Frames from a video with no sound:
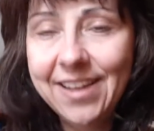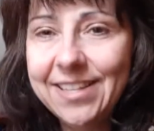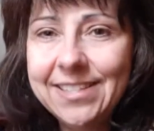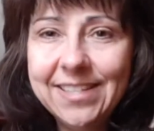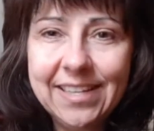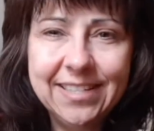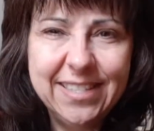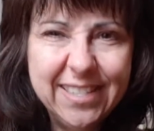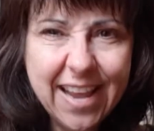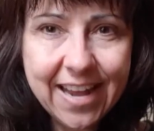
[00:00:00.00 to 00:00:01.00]
This is a
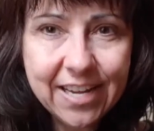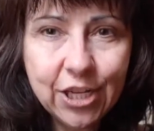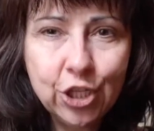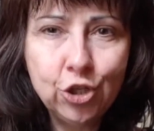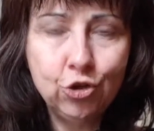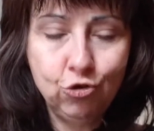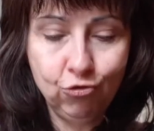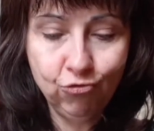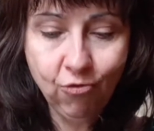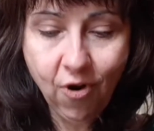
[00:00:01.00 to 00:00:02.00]
steady,
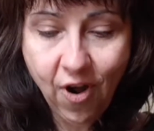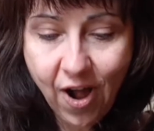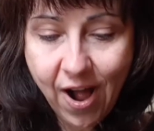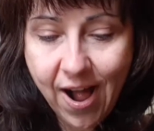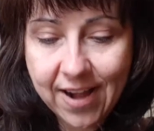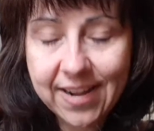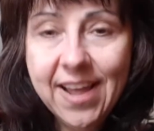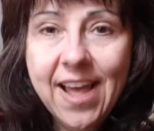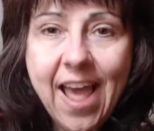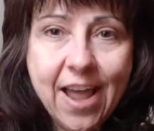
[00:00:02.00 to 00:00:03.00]
strong
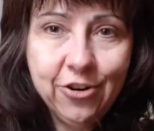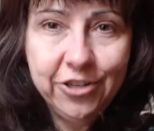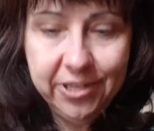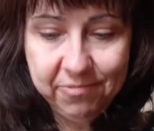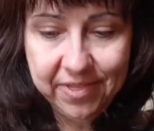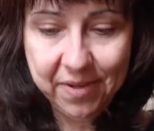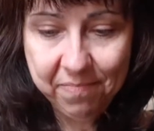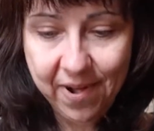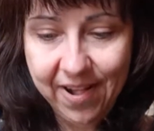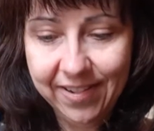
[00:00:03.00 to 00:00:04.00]
energy with the
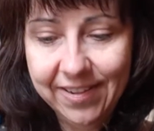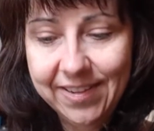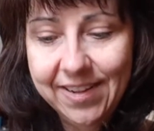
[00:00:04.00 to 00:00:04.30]
bull.